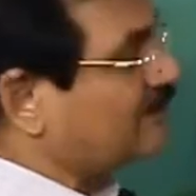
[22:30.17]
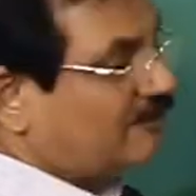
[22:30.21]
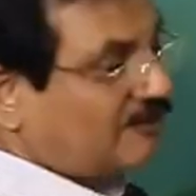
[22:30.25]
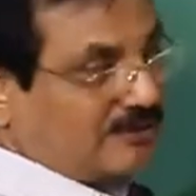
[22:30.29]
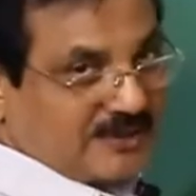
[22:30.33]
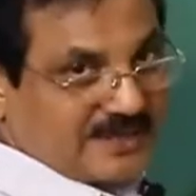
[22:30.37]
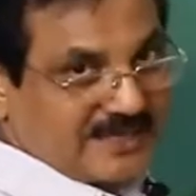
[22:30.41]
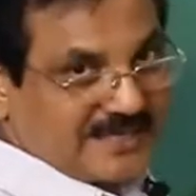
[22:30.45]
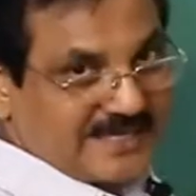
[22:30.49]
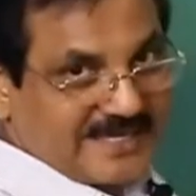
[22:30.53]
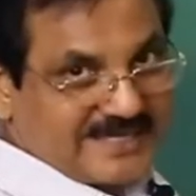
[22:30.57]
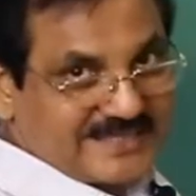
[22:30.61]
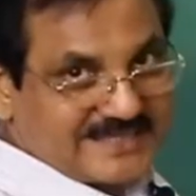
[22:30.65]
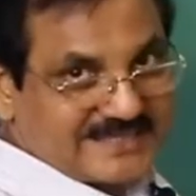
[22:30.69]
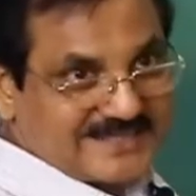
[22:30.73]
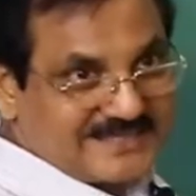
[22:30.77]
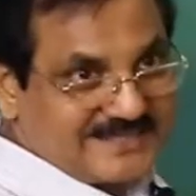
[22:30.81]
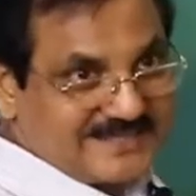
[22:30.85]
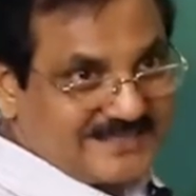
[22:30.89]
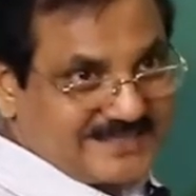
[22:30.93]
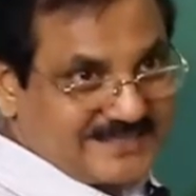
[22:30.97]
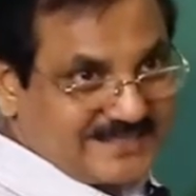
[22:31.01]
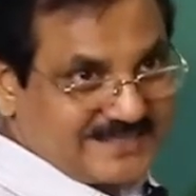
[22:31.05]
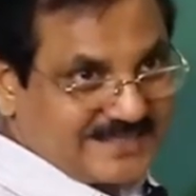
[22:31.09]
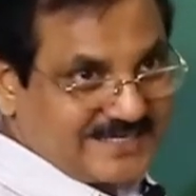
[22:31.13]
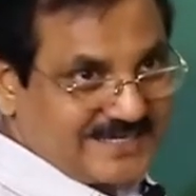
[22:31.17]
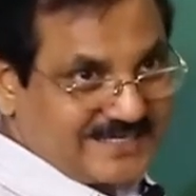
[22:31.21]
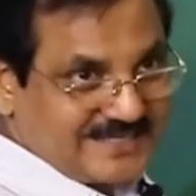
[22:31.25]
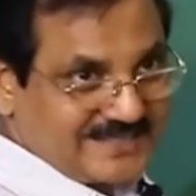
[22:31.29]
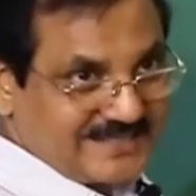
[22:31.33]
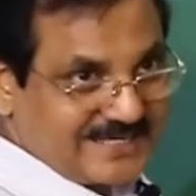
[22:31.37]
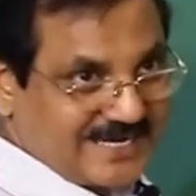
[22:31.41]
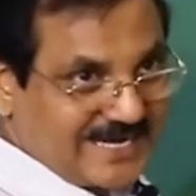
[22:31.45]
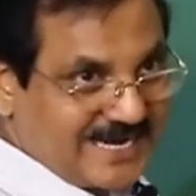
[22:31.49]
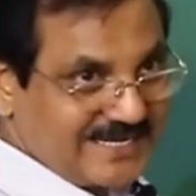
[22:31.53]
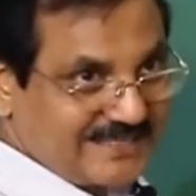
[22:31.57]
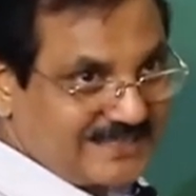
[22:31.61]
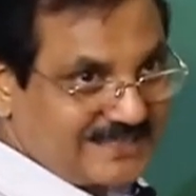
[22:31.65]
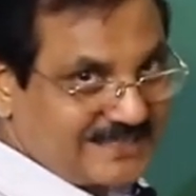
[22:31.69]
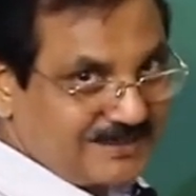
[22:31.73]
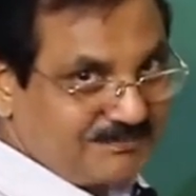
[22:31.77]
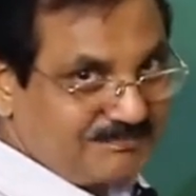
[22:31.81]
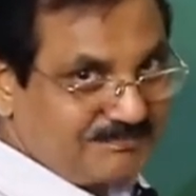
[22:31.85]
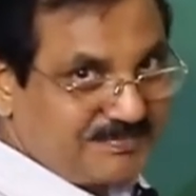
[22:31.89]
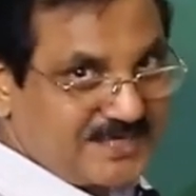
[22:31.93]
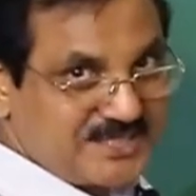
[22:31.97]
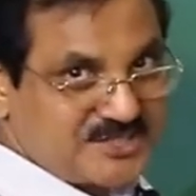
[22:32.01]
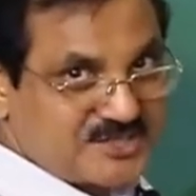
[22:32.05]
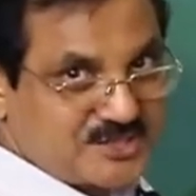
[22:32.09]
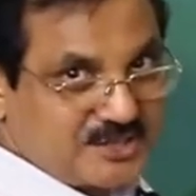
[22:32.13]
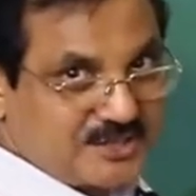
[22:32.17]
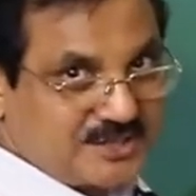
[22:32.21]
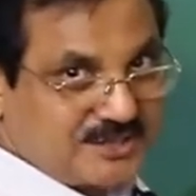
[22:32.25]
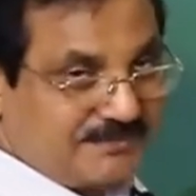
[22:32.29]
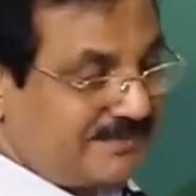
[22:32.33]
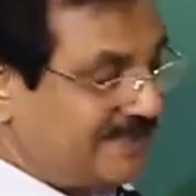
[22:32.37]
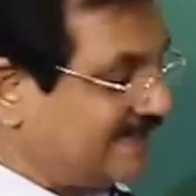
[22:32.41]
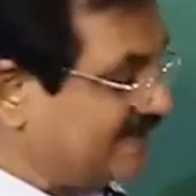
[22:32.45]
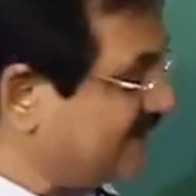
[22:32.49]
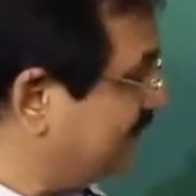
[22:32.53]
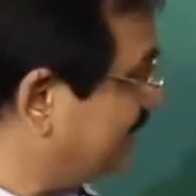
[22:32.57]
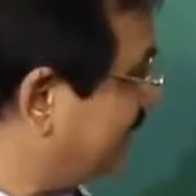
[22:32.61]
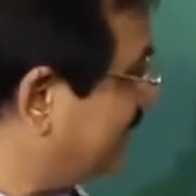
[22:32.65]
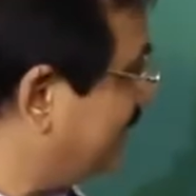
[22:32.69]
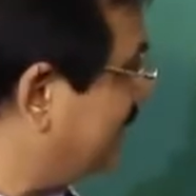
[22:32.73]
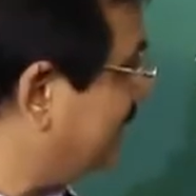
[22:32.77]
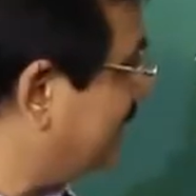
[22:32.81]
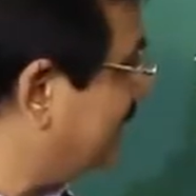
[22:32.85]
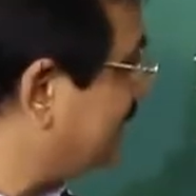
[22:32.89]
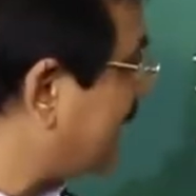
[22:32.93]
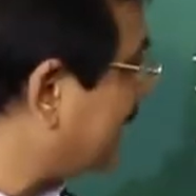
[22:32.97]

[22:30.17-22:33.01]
or extrinsic. At high temperature the material is